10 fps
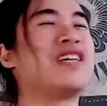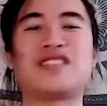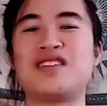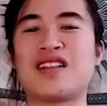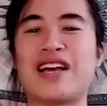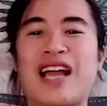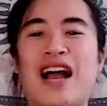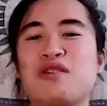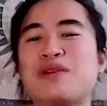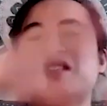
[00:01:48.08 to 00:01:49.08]
It's not like,
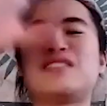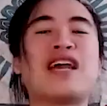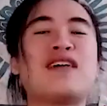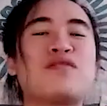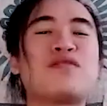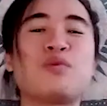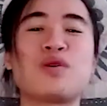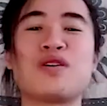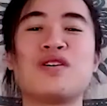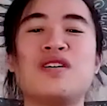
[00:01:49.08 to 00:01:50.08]
how do we save the
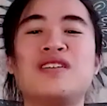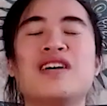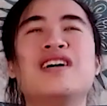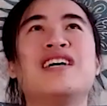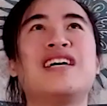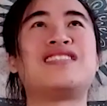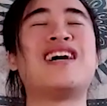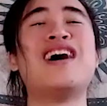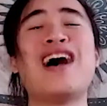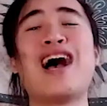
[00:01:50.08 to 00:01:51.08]
world? It's
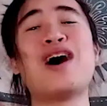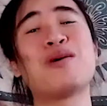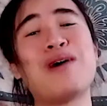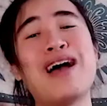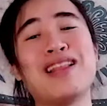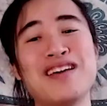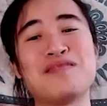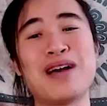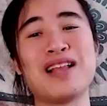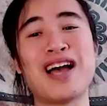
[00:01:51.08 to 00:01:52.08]
how do I live
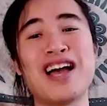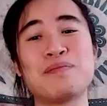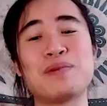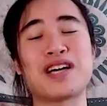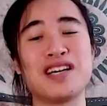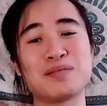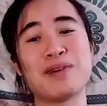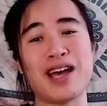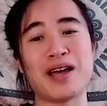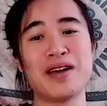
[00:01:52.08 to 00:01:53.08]
my life because
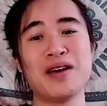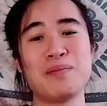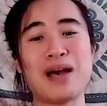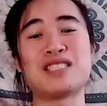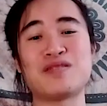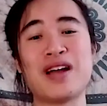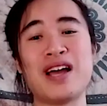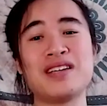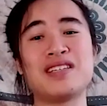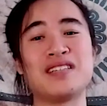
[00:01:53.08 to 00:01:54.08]
my best
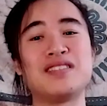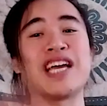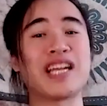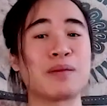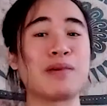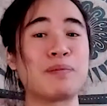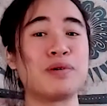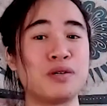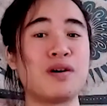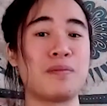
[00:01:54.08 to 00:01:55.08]
friend is dating people
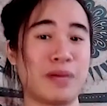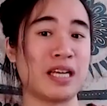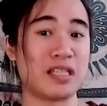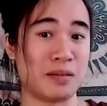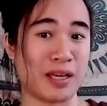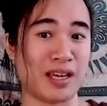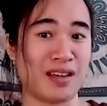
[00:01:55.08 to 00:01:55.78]
who are mean to me?